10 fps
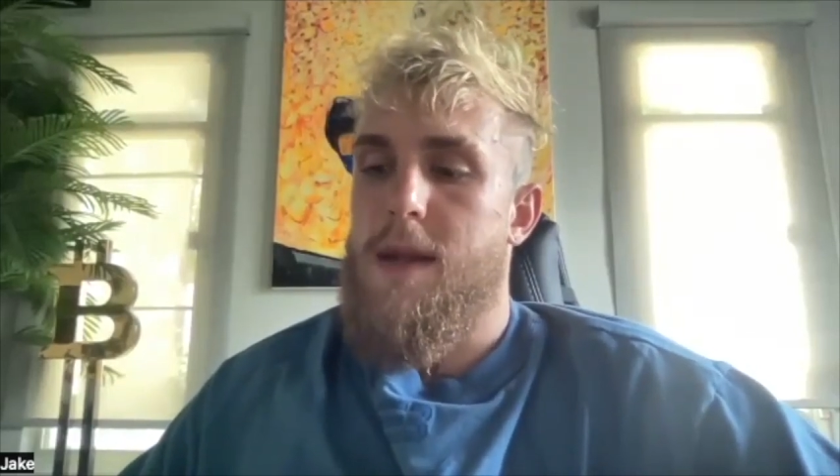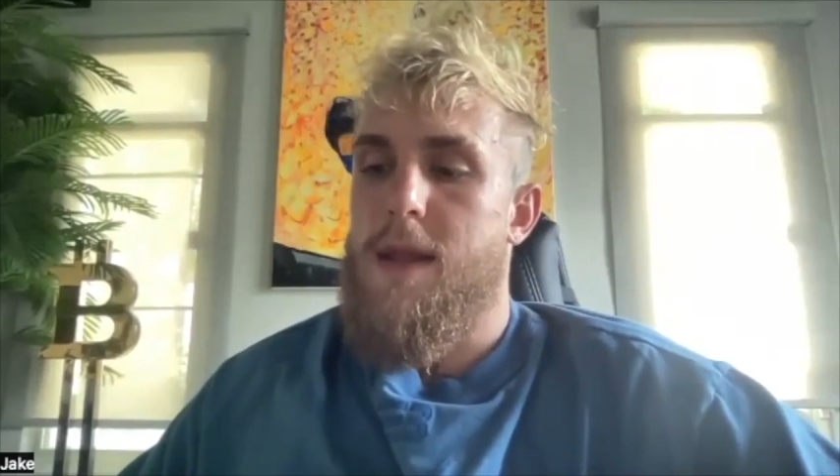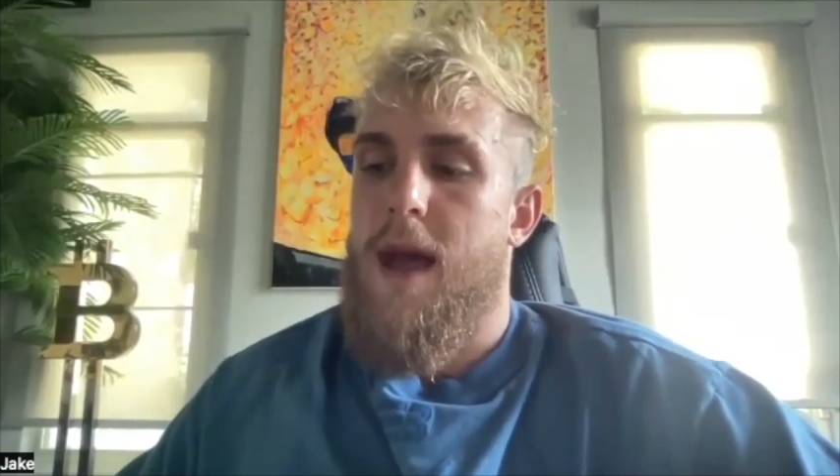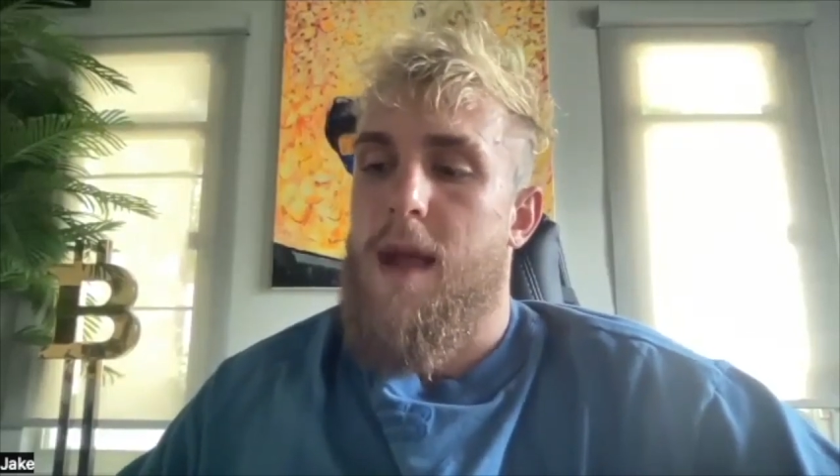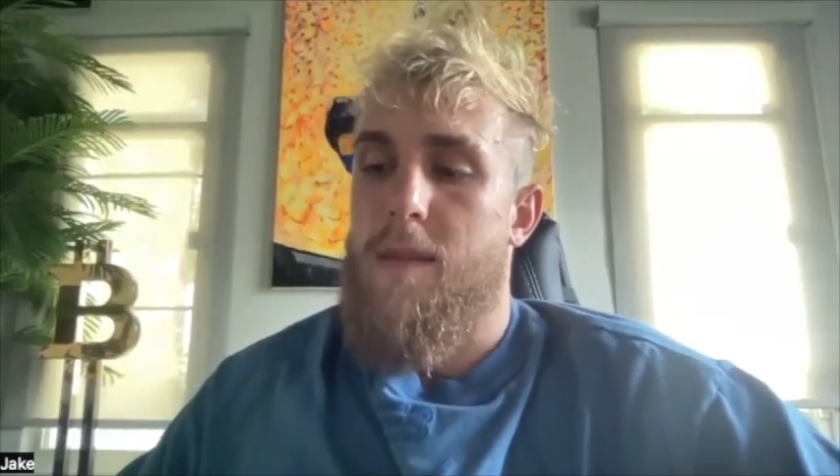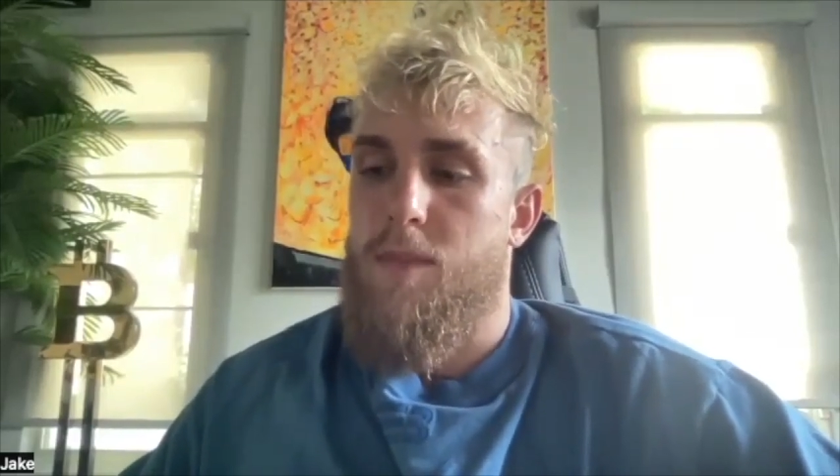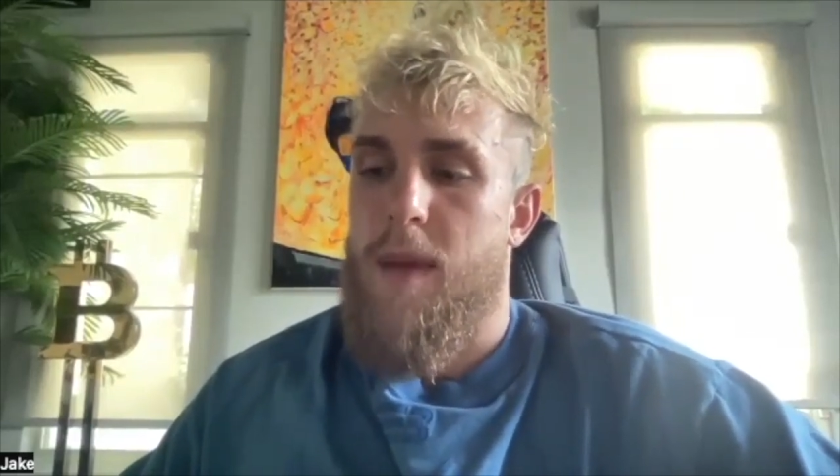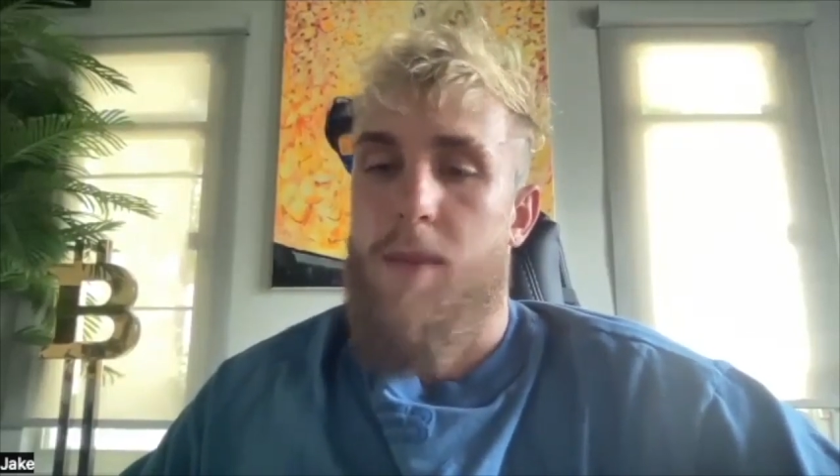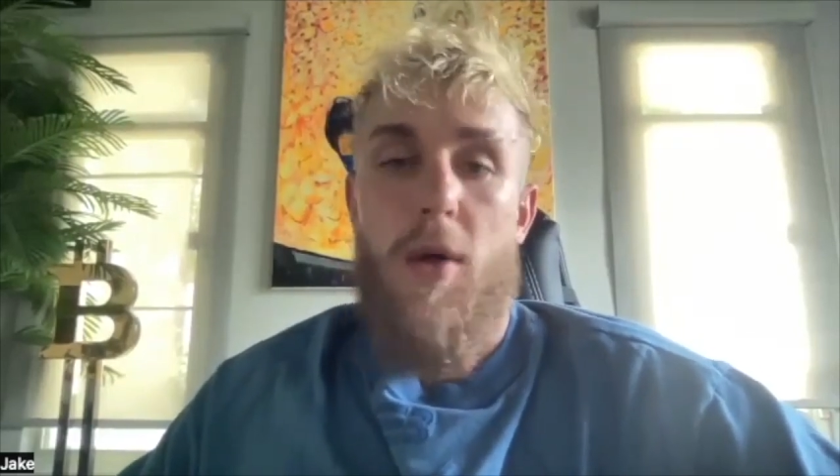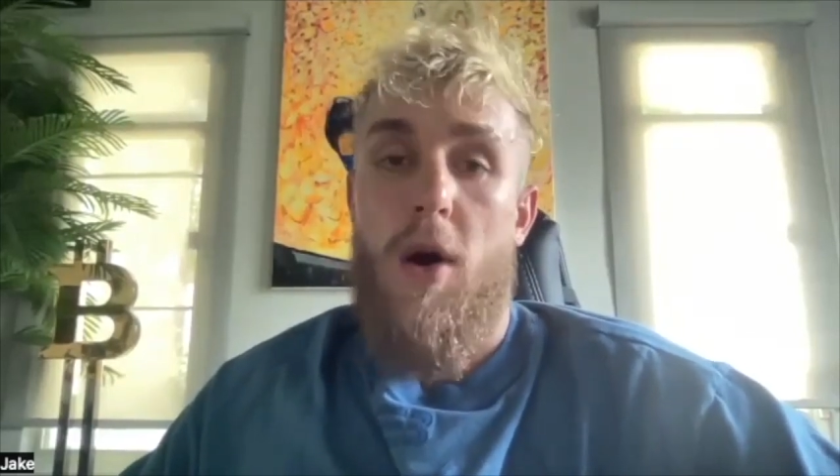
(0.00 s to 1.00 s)
that
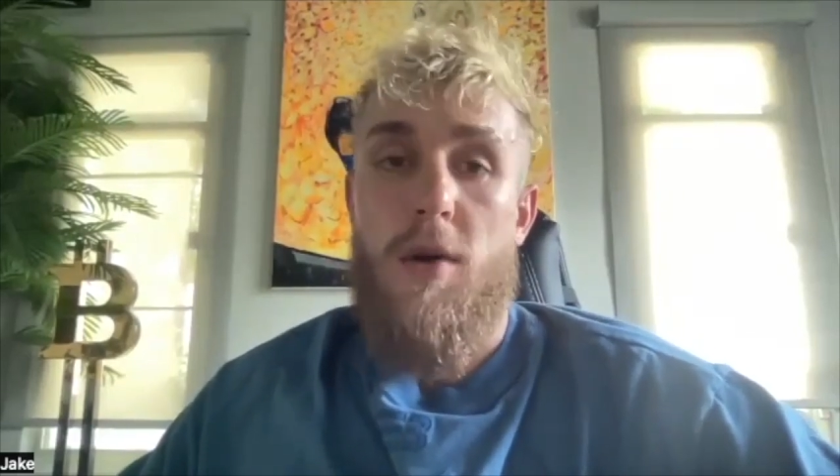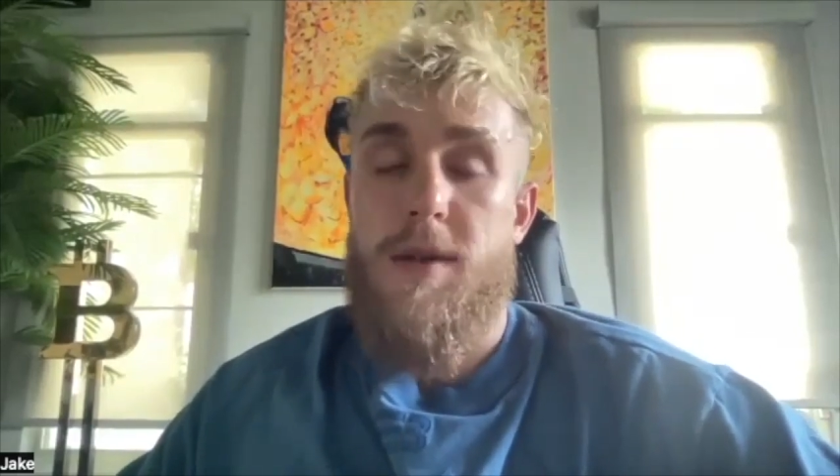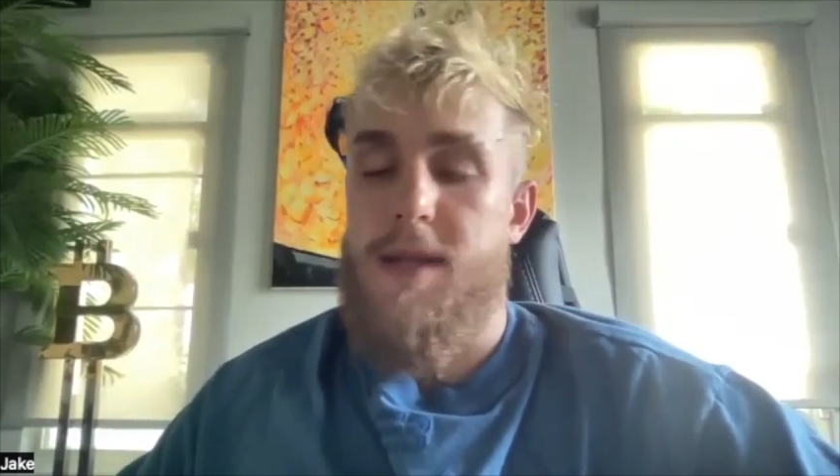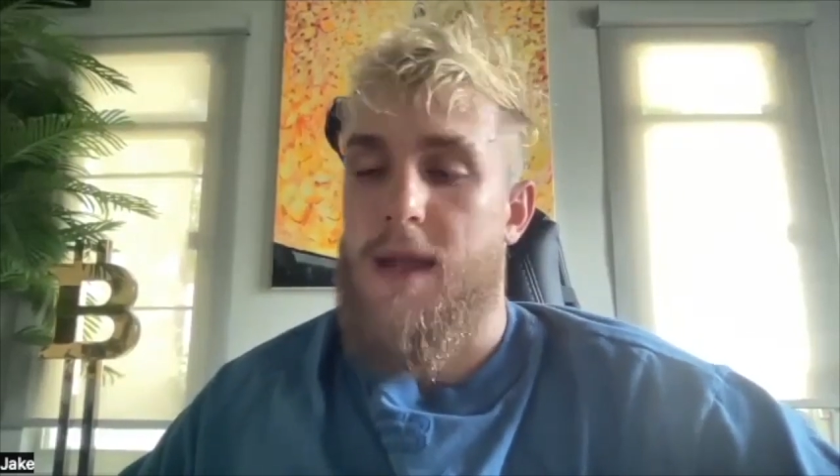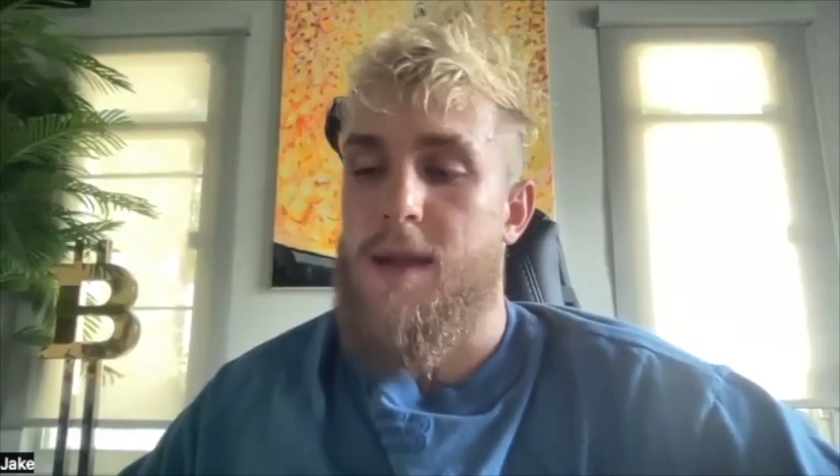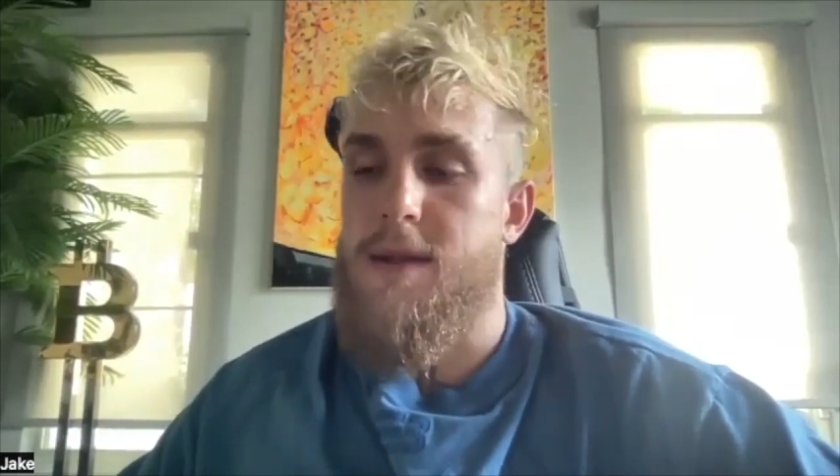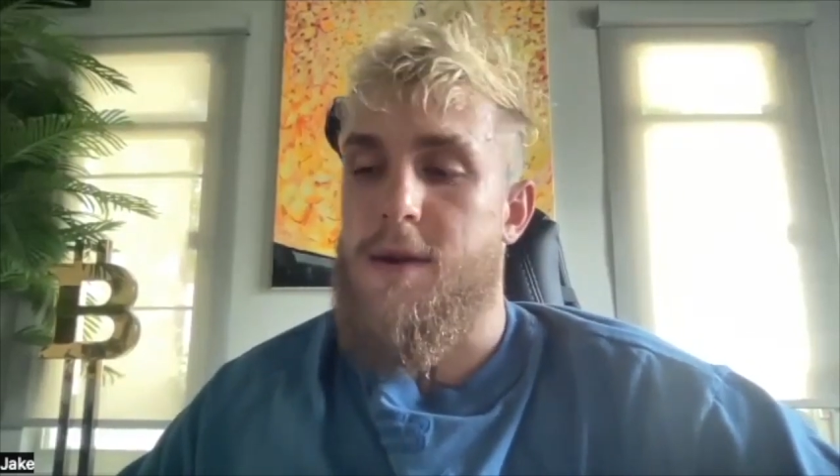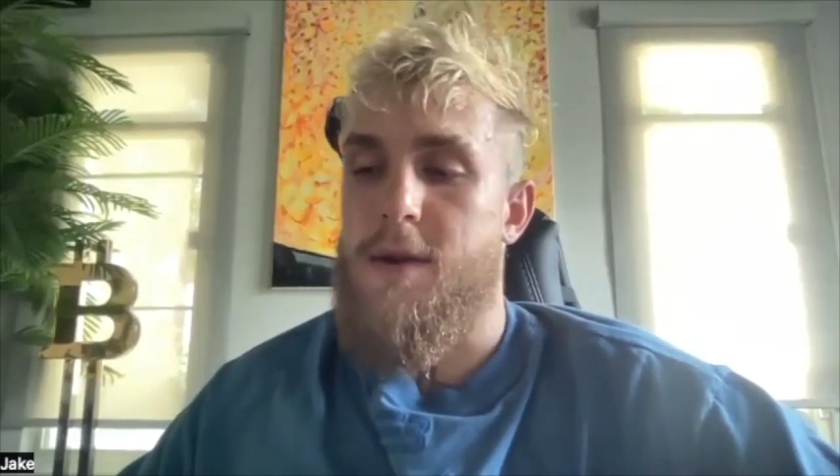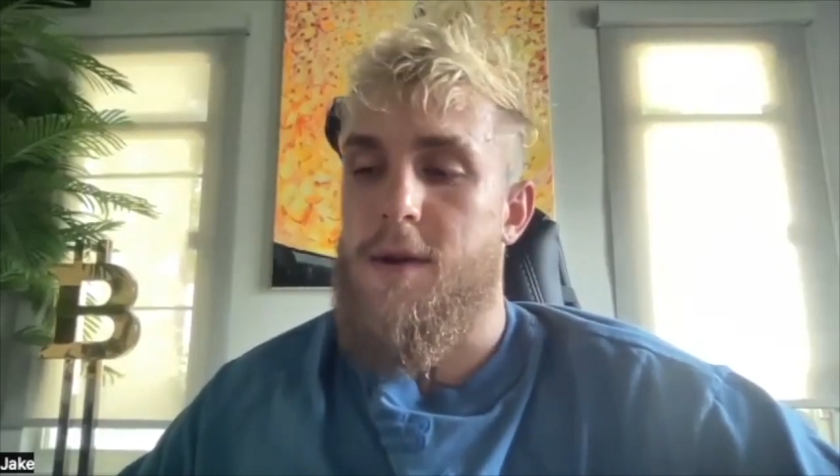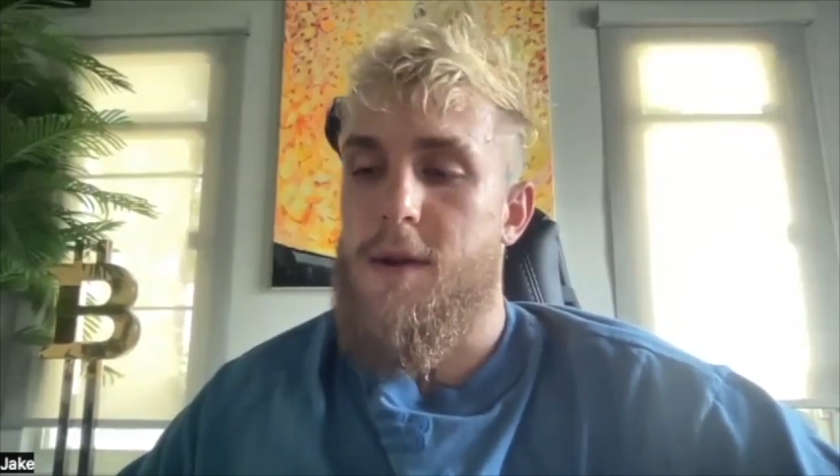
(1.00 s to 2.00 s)
people aren't
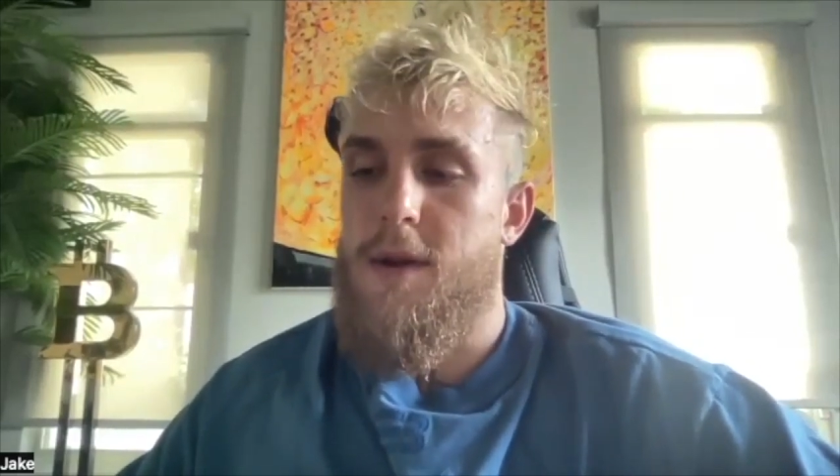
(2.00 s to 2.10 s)
censored.